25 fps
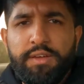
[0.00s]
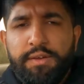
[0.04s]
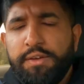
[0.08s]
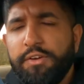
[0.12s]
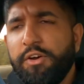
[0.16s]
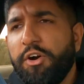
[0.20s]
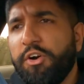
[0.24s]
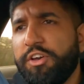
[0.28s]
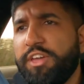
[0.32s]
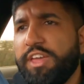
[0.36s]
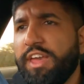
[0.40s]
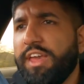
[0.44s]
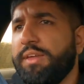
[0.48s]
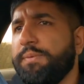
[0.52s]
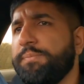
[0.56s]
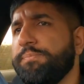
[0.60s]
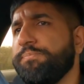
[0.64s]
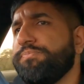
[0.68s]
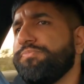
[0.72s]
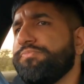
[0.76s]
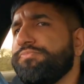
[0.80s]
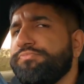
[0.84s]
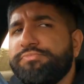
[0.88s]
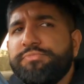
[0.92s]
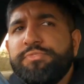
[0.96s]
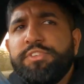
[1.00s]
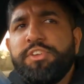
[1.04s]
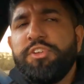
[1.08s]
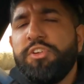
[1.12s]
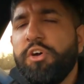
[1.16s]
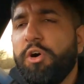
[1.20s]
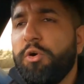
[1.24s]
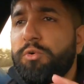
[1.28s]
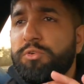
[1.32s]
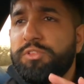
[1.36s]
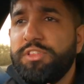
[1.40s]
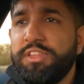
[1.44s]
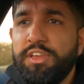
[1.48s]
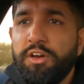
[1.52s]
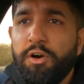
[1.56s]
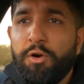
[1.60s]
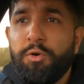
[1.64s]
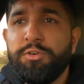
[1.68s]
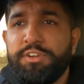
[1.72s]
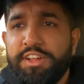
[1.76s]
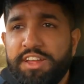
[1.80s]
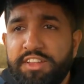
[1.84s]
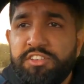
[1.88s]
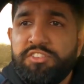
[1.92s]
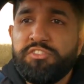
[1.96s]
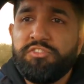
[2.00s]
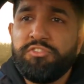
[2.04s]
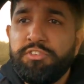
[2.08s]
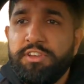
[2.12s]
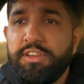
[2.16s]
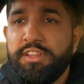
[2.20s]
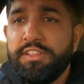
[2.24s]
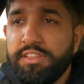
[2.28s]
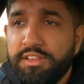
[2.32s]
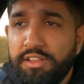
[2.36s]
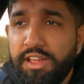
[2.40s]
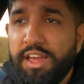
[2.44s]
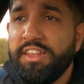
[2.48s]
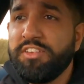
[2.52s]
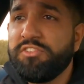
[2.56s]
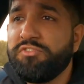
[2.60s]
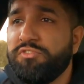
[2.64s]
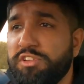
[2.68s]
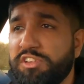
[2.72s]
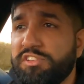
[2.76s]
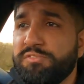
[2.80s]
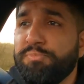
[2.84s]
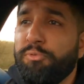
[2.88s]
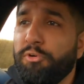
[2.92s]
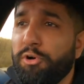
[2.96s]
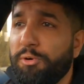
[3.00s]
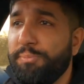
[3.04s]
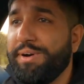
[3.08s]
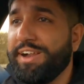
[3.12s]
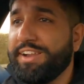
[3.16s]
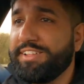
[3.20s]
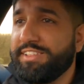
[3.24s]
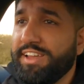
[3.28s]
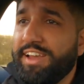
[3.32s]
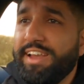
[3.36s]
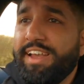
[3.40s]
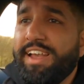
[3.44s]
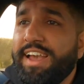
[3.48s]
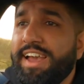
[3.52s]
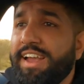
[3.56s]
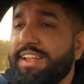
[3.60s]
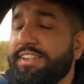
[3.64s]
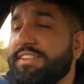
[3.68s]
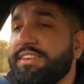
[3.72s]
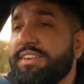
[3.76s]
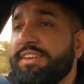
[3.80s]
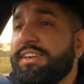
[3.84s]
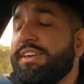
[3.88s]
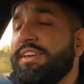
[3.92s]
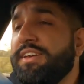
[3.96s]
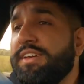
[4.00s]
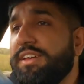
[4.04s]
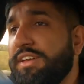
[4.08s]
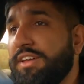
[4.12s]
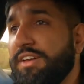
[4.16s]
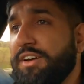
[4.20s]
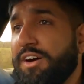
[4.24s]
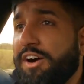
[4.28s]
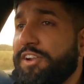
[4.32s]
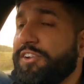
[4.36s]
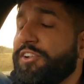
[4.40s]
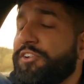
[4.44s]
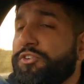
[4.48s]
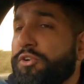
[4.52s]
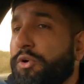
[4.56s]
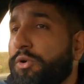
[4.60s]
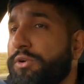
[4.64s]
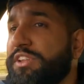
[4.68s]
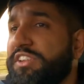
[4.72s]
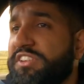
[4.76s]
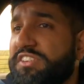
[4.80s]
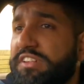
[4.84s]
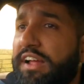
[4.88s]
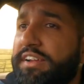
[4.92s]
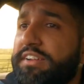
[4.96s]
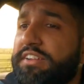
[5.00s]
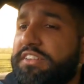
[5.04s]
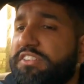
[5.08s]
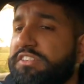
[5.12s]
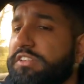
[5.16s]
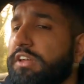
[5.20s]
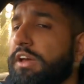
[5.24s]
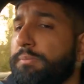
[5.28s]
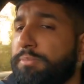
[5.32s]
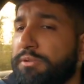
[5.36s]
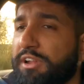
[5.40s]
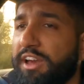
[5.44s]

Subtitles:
Okay, you know the old S3, the S3 Sportback that I had on a totally standard setup.